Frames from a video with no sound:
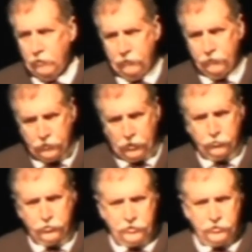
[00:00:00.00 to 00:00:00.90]
And the
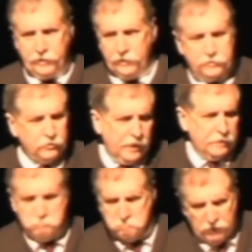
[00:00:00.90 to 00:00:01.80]
doctor says again, "Listen,
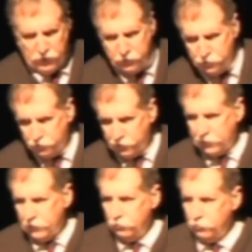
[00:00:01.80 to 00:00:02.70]
hey, I don't need your
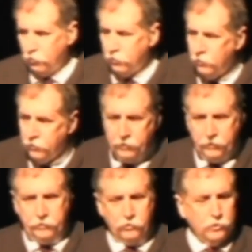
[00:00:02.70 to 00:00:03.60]
ticket. I know who you are."
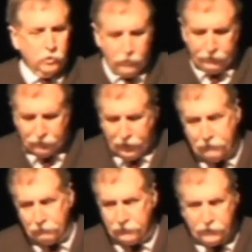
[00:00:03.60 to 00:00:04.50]
And he goes, no, I have to
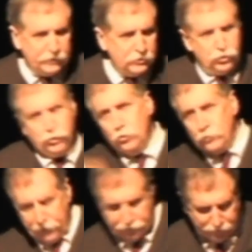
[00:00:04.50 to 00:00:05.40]
have it. And then he gets his
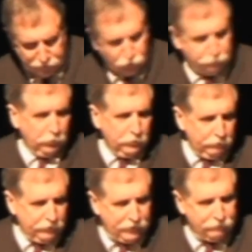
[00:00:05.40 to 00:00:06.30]
suitcase out, starts pulling
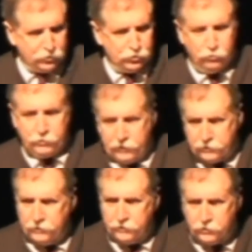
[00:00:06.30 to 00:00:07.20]
everything out of his
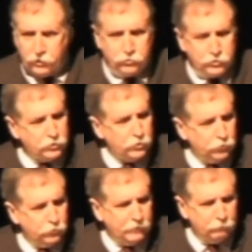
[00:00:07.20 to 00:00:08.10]
suitcase. And the conductor says the
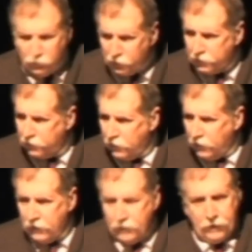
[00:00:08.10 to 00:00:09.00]
third time, "Really,
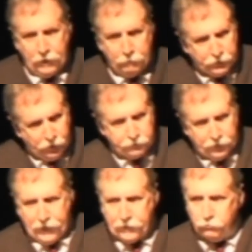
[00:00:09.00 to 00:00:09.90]
I'm telling
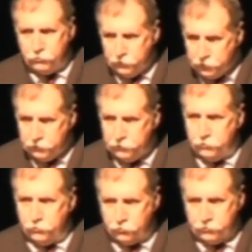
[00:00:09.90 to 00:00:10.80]
you, I don't
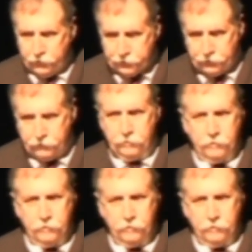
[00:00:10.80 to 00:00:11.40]
need your ticket."